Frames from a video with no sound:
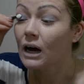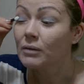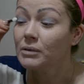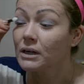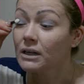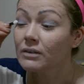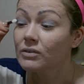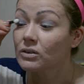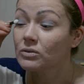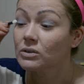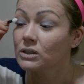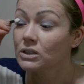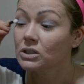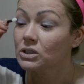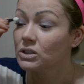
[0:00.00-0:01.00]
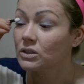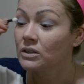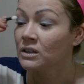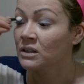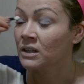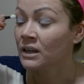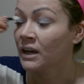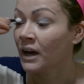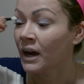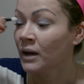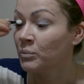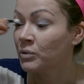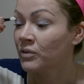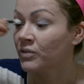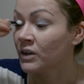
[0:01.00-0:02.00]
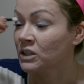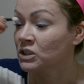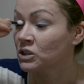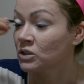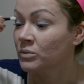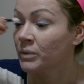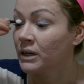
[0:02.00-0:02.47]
I'm not even really sure that they had professional